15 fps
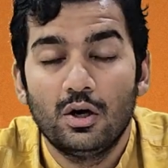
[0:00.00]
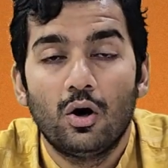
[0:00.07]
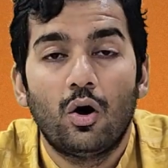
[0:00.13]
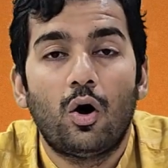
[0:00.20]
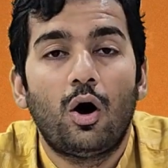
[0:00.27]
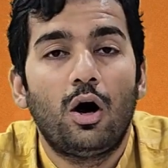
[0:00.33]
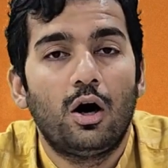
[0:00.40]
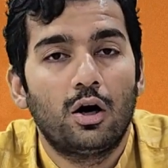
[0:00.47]

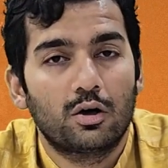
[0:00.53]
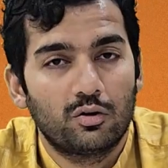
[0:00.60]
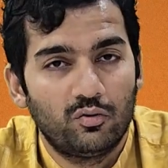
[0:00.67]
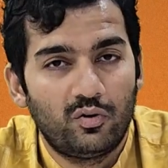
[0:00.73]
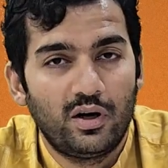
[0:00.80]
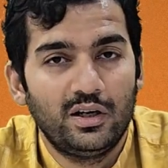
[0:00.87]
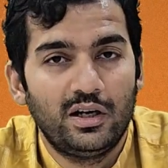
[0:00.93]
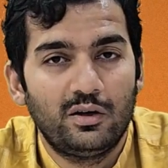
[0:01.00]
or
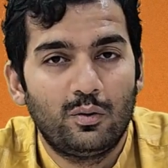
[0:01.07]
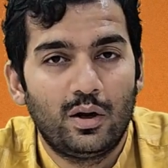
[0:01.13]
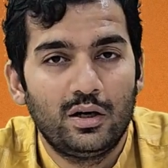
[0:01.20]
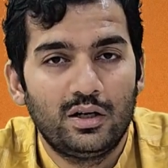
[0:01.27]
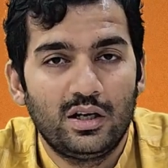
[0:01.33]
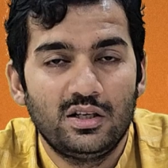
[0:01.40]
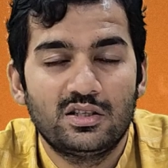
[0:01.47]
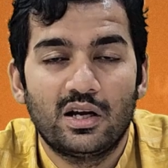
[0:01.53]
one
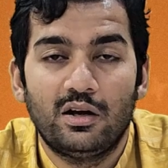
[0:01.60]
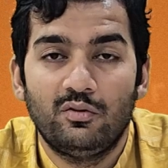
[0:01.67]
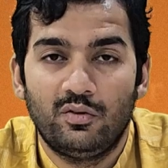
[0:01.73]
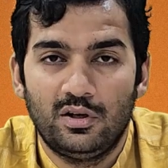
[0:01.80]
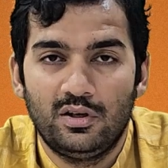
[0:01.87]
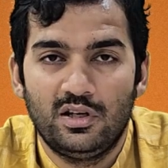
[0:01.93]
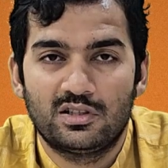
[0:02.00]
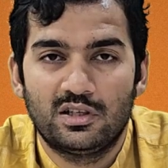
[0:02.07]
advantage and
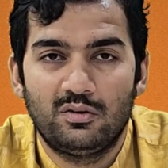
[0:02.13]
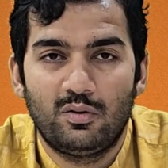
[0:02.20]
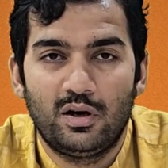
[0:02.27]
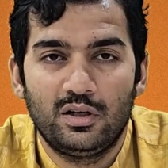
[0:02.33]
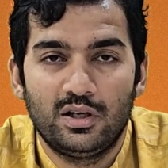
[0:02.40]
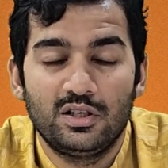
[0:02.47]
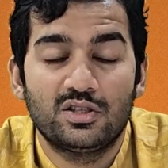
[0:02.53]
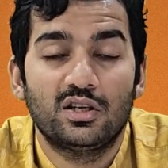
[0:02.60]
one
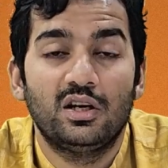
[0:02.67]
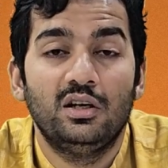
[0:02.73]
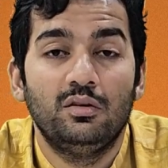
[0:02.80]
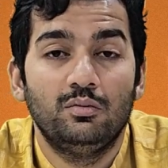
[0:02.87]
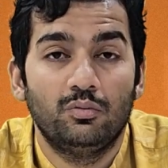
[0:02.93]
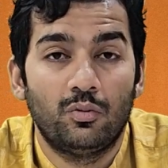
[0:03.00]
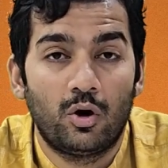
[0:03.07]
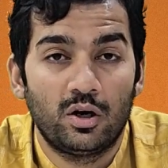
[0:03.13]
disadvantage
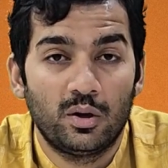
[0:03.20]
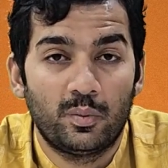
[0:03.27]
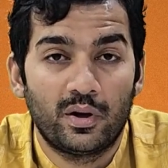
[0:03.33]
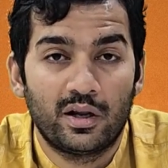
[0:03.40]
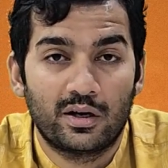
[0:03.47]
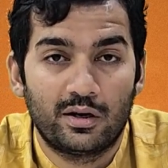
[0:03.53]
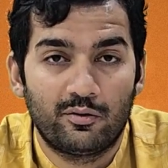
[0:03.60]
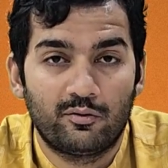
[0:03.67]
in body
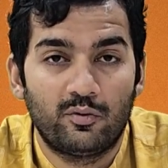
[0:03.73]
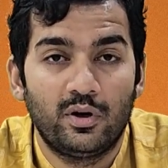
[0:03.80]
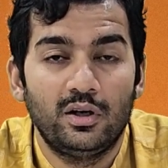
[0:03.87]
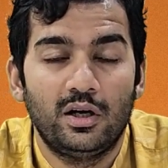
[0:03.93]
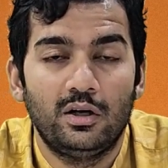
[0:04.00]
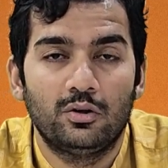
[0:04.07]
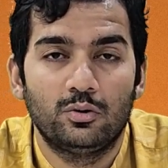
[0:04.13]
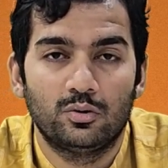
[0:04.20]
paragraph 1
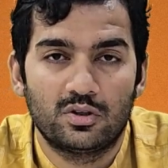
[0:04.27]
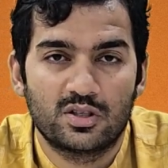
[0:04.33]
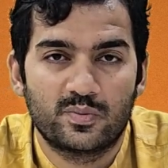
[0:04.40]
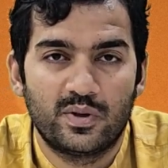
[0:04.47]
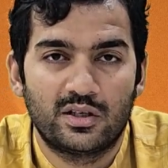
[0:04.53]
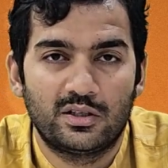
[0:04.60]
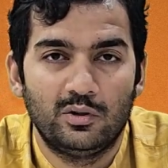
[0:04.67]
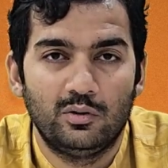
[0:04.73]
and 2
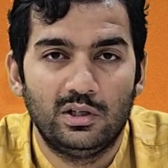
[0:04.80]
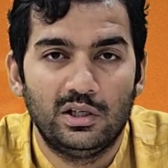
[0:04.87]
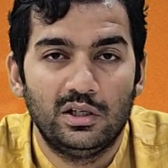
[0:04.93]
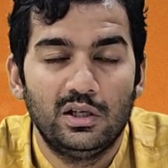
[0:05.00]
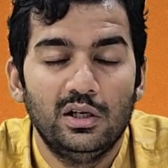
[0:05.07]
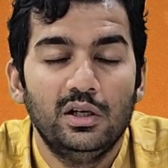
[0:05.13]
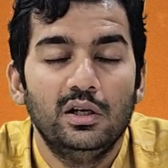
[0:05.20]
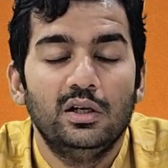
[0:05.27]
respectively.
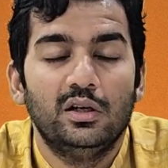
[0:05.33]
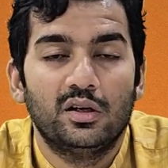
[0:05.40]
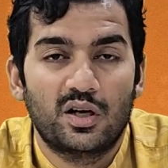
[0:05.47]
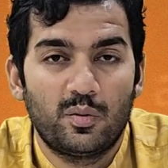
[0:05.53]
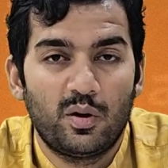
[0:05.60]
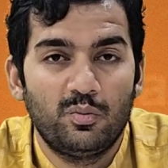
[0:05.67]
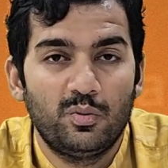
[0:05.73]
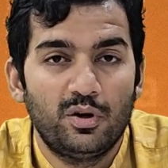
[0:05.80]

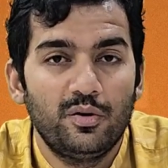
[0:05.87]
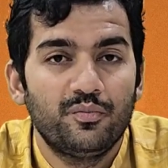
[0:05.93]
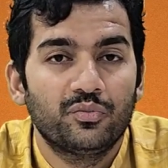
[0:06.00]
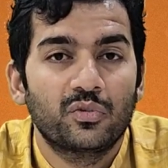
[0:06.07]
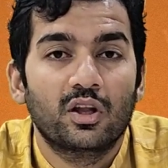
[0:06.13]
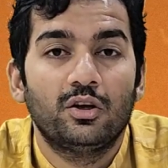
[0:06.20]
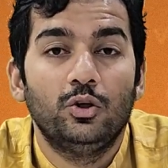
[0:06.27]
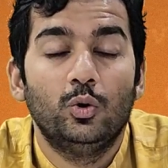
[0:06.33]
Remember,
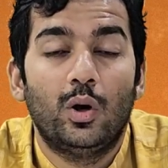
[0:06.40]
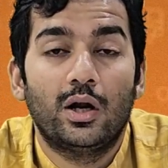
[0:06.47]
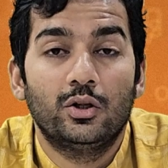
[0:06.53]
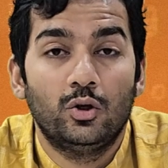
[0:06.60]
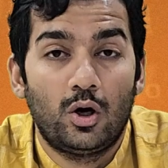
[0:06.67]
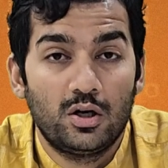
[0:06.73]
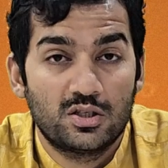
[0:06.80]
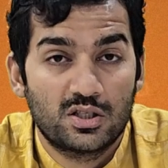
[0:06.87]
you are
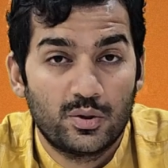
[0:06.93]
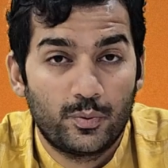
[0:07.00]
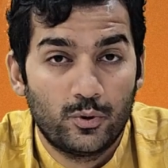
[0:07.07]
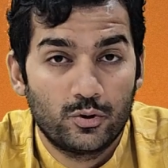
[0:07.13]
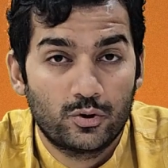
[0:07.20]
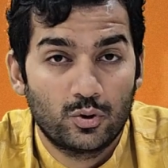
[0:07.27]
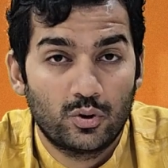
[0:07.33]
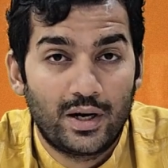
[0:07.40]
not
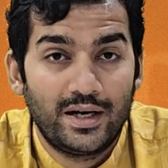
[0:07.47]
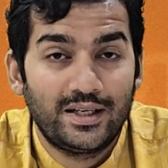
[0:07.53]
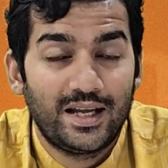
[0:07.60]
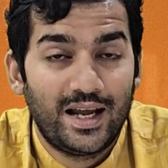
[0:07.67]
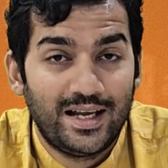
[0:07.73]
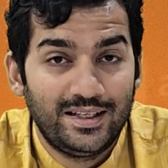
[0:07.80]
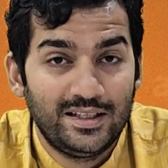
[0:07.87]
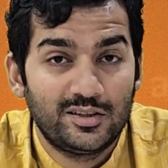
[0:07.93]
supposed to write
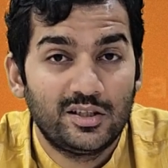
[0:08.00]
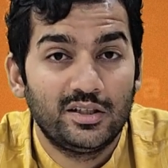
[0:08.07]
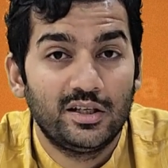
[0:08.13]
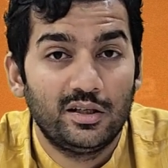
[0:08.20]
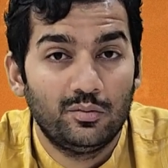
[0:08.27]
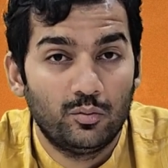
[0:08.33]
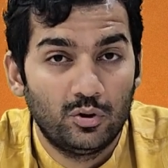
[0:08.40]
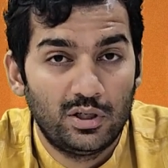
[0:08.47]
anything
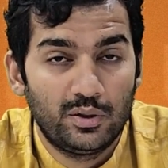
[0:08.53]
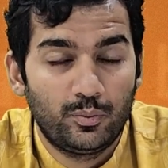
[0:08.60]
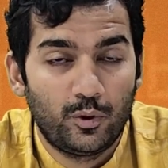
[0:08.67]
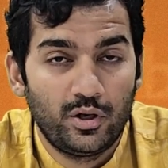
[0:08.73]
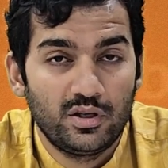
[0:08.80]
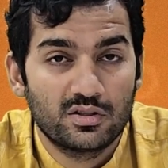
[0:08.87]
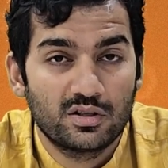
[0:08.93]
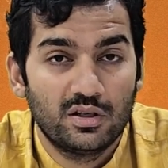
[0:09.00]
in bullet
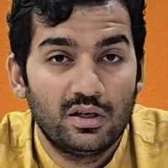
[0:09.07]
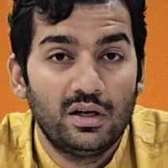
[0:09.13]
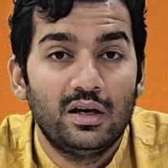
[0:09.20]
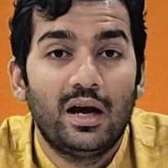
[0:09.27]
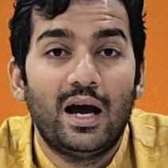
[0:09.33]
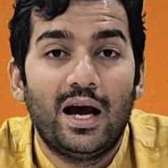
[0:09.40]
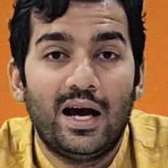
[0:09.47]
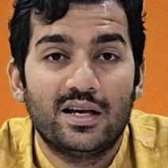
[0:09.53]
points,
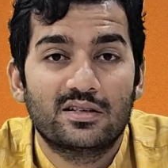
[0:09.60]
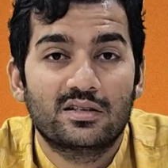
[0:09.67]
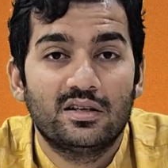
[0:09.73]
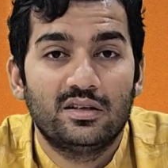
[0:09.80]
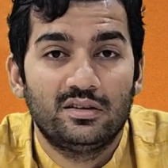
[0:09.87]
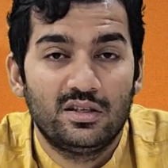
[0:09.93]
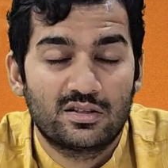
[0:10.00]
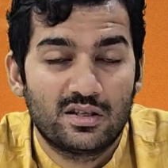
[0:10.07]

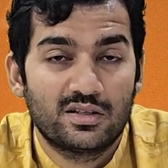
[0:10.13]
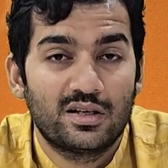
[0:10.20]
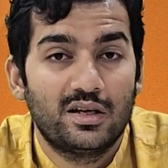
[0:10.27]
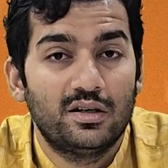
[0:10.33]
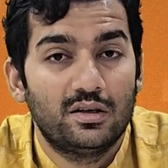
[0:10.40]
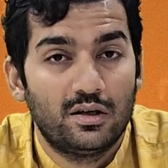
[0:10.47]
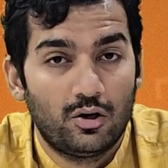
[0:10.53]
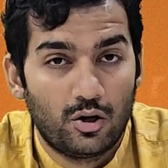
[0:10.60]
as this is
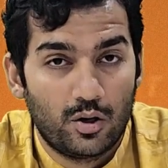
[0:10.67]
a